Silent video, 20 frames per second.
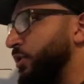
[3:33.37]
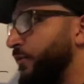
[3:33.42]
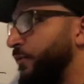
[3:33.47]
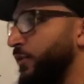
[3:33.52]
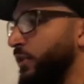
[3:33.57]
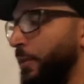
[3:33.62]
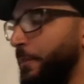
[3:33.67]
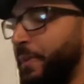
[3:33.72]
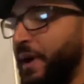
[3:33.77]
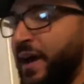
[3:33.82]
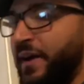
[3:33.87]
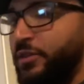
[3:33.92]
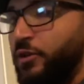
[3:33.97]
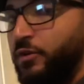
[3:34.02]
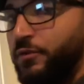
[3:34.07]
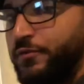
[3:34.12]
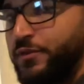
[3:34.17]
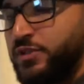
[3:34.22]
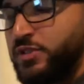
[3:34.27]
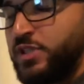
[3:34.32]
for the
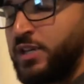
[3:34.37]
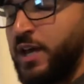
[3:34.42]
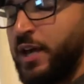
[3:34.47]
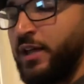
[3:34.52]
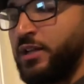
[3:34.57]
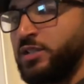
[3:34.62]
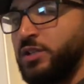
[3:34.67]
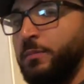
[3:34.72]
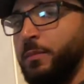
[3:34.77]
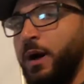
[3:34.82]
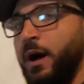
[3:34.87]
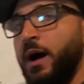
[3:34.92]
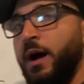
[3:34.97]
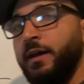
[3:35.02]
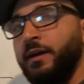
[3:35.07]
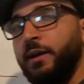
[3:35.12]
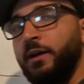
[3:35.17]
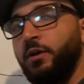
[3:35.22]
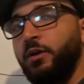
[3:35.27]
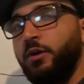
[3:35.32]
pathophysiology
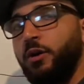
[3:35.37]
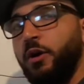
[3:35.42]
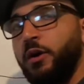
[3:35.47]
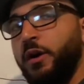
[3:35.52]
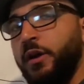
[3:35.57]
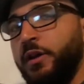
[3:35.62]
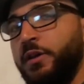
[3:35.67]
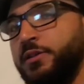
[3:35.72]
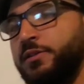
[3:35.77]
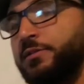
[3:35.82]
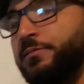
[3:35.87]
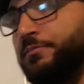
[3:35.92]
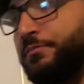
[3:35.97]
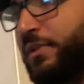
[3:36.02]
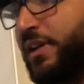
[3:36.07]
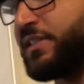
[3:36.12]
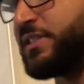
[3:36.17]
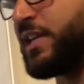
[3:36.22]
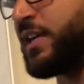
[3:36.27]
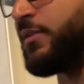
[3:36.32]
behind endocarditis,
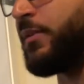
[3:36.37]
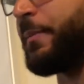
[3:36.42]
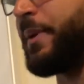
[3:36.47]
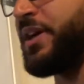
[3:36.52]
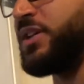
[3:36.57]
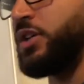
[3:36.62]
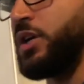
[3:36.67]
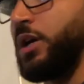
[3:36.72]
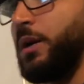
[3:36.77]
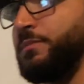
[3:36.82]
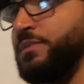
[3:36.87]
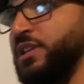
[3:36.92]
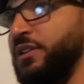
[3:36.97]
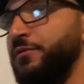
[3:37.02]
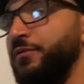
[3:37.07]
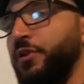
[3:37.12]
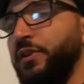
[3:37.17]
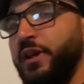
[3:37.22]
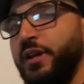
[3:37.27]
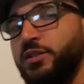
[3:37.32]
let's say if a patient comes in
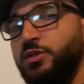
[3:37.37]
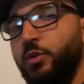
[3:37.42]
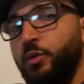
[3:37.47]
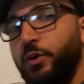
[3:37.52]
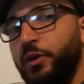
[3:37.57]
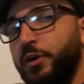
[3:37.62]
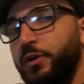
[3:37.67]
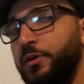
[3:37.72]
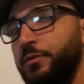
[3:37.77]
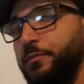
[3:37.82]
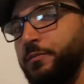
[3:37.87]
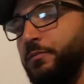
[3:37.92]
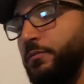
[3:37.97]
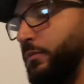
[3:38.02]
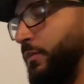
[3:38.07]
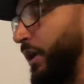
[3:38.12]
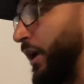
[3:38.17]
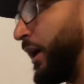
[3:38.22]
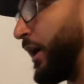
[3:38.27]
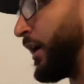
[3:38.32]
for dental work
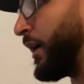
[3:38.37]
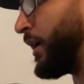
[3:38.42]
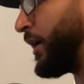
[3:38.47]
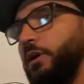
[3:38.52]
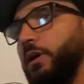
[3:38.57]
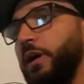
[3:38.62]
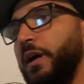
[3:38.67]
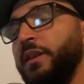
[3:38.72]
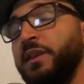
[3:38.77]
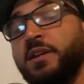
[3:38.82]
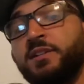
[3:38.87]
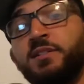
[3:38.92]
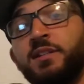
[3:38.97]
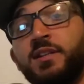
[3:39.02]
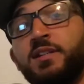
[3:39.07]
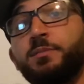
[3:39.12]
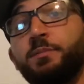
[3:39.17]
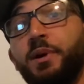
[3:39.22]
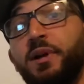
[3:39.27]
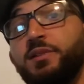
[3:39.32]
and it doesn't
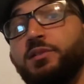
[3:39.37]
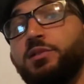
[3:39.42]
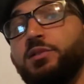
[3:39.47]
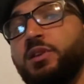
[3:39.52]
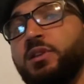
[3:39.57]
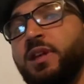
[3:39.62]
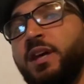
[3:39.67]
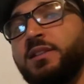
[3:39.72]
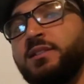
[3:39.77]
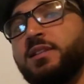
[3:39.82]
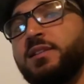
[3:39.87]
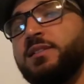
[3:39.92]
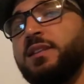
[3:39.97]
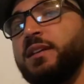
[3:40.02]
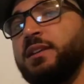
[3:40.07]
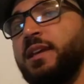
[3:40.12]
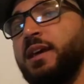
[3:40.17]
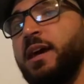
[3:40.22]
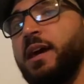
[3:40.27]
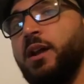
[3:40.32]
explain to the dentist
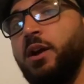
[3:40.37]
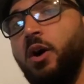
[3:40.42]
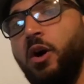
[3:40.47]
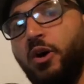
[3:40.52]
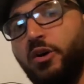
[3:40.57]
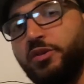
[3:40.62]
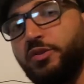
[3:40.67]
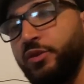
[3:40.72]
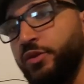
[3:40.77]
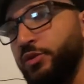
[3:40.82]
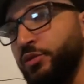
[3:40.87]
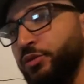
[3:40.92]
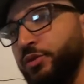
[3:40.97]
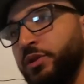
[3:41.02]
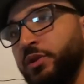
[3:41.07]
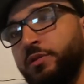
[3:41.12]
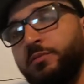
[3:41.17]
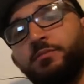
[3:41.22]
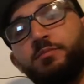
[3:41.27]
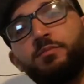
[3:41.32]
that they had heart
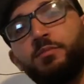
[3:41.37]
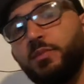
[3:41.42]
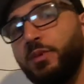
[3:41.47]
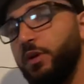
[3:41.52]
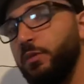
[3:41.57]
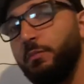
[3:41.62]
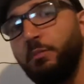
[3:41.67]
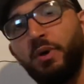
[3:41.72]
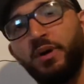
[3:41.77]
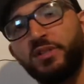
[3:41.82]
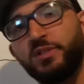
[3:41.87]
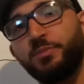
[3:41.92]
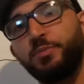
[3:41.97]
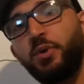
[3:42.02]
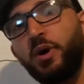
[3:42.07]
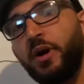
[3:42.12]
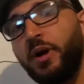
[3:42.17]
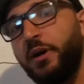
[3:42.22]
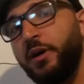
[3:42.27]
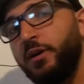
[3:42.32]
surgery months
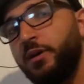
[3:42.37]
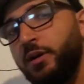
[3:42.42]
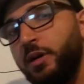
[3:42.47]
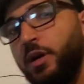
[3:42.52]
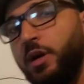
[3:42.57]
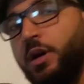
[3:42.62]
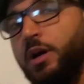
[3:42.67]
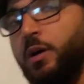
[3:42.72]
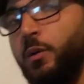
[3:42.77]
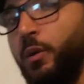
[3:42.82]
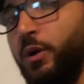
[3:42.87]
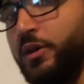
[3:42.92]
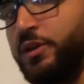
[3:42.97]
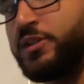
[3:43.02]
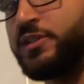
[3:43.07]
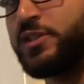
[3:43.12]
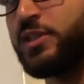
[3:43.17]
prior. Well, this is